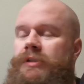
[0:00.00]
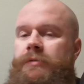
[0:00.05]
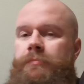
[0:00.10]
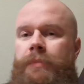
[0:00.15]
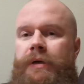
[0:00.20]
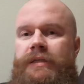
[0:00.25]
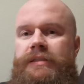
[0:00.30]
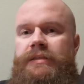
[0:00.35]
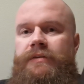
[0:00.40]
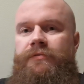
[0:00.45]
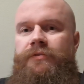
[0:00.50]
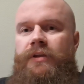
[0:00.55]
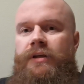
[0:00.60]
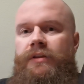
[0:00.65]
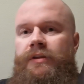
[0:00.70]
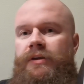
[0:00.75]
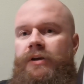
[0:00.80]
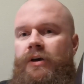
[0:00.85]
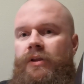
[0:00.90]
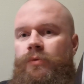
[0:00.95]
expensive
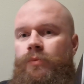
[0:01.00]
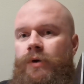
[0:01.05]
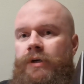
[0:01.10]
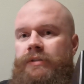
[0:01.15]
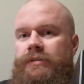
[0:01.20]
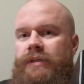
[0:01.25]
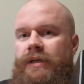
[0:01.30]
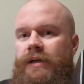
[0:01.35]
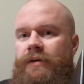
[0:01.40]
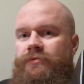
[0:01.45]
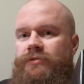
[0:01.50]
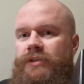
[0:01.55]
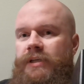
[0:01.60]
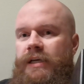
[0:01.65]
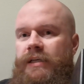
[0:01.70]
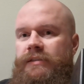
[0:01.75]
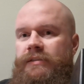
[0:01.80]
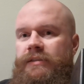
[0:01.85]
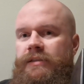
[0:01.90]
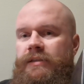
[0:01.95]
than the other ones that I've
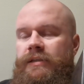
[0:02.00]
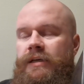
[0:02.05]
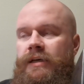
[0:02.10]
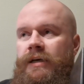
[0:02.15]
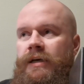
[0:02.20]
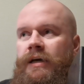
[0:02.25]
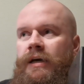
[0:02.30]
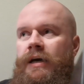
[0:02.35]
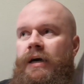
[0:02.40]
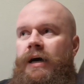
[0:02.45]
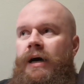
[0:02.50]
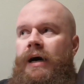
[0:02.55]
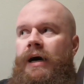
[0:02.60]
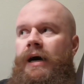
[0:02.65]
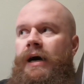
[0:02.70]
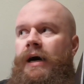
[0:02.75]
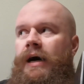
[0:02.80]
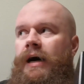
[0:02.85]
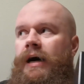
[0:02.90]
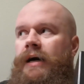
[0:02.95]
tasted.
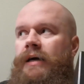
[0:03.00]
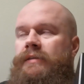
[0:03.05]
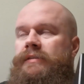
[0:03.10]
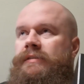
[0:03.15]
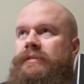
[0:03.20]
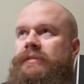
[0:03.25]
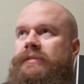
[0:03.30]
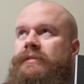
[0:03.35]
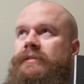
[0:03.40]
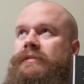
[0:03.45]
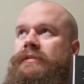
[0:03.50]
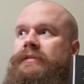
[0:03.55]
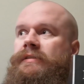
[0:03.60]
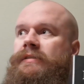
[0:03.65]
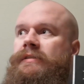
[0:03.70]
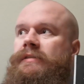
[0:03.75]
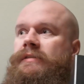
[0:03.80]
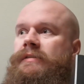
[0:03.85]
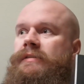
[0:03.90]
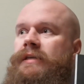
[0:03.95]

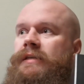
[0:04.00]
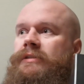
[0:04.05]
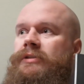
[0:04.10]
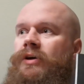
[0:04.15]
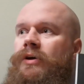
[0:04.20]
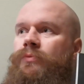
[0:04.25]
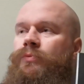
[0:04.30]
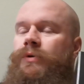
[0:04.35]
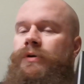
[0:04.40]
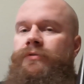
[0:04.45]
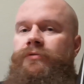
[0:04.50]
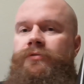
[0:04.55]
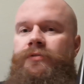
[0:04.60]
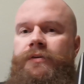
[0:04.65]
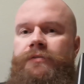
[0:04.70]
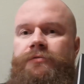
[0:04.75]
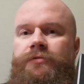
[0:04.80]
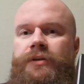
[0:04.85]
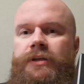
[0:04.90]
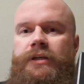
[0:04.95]

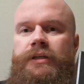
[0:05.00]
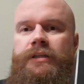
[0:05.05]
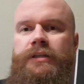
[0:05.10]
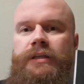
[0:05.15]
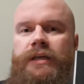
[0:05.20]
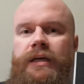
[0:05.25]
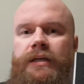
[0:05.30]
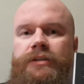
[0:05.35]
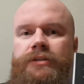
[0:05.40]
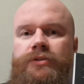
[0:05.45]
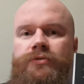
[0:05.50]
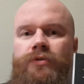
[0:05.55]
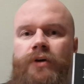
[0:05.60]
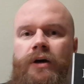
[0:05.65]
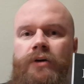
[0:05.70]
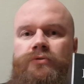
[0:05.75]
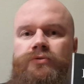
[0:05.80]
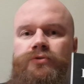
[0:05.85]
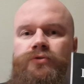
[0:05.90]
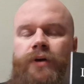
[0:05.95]
650 Danish
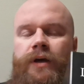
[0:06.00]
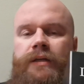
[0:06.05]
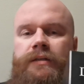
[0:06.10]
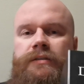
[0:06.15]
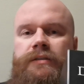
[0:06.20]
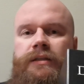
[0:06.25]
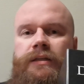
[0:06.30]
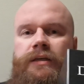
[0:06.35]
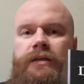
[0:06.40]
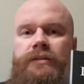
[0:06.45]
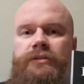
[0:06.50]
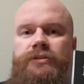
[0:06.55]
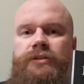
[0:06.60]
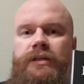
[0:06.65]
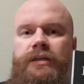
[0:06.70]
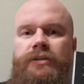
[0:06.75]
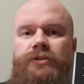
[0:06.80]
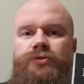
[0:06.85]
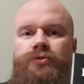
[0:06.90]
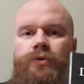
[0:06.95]
crown translates
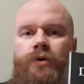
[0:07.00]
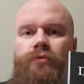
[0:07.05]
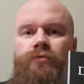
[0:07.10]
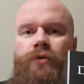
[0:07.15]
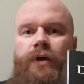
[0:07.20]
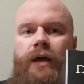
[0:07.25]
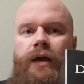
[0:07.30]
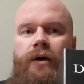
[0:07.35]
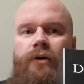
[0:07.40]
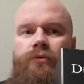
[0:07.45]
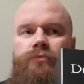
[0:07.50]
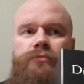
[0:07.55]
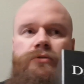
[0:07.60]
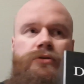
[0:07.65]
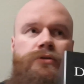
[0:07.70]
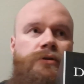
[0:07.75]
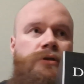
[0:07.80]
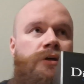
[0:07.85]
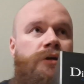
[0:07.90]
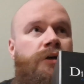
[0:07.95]
into
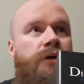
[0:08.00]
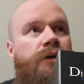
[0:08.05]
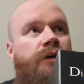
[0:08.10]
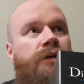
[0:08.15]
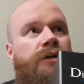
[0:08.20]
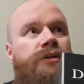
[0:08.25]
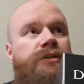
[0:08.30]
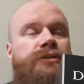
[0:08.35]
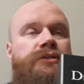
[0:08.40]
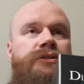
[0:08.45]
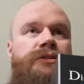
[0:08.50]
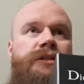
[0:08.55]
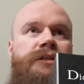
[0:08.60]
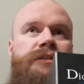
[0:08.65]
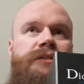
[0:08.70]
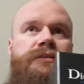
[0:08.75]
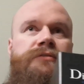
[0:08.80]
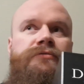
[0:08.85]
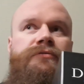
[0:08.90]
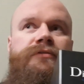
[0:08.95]
around
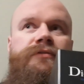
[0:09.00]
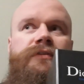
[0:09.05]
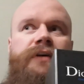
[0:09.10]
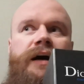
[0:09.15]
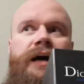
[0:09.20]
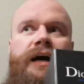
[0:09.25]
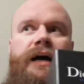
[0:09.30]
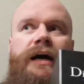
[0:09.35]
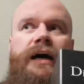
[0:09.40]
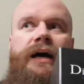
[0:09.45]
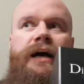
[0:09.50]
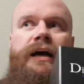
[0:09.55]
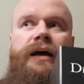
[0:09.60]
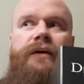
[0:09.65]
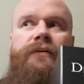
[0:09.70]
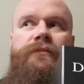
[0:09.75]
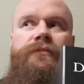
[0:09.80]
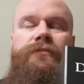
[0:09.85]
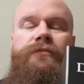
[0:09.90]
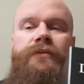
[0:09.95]

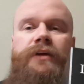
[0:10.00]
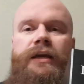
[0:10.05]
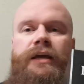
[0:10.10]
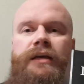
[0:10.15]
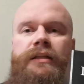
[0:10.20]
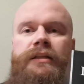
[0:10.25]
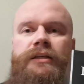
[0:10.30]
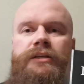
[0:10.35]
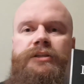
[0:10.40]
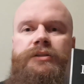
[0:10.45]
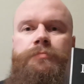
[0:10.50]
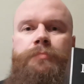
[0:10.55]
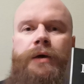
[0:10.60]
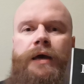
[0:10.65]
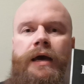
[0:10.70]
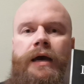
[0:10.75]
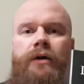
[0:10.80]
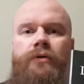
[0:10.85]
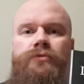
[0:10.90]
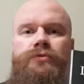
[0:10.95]
65 English
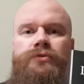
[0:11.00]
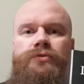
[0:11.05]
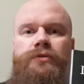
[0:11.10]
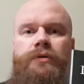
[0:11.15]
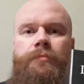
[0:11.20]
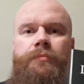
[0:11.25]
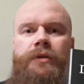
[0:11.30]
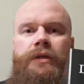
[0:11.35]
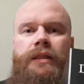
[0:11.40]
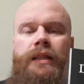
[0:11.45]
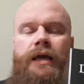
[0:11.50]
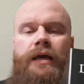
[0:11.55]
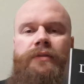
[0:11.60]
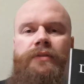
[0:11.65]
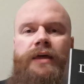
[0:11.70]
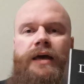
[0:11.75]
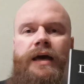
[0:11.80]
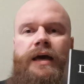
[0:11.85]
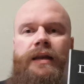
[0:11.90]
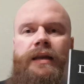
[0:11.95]
pounds or something
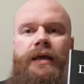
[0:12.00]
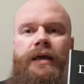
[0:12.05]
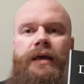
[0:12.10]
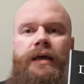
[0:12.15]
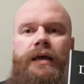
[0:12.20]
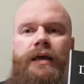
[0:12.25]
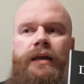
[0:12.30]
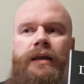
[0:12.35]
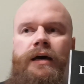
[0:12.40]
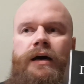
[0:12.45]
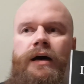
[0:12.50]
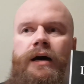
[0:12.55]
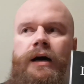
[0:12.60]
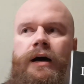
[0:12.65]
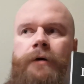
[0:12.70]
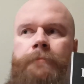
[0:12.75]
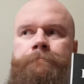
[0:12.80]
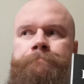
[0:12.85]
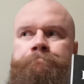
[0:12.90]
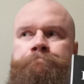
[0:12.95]
like that,
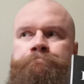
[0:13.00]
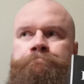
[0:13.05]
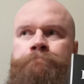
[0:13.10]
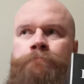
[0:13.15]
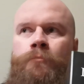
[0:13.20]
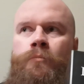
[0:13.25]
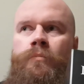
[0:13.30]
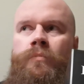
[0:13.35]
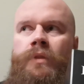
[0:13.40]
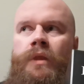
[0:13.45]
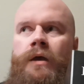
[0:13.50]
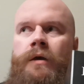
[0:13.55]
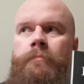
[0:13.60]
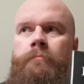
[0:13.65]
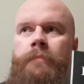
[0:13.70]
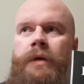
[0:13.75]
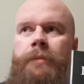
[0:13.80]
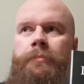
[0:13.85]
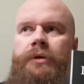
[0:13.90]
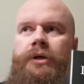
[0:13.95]
and
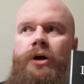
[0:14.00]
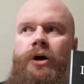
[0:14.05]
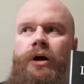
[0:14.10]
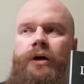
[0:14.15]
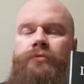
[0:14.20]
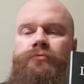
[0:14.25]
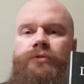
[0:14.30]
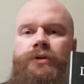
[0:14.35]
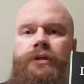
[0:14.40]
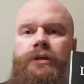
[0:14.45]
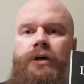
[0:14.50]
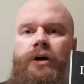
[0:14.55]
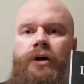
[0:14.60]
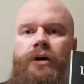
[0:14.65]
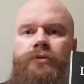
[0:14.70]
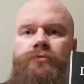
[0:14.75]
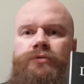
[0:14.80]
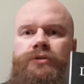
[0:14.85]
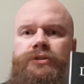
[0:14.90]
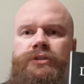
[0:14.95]
maybe 100 and
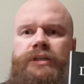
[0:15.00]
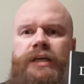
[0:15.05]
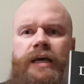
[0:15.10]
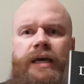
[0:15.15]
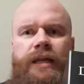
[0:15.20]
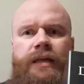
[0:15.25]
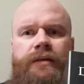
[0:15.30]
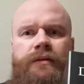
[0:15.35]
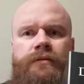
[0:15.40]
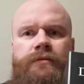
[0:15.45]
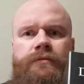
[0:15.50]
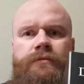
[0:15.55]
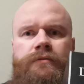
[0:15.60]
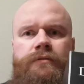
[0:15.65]
110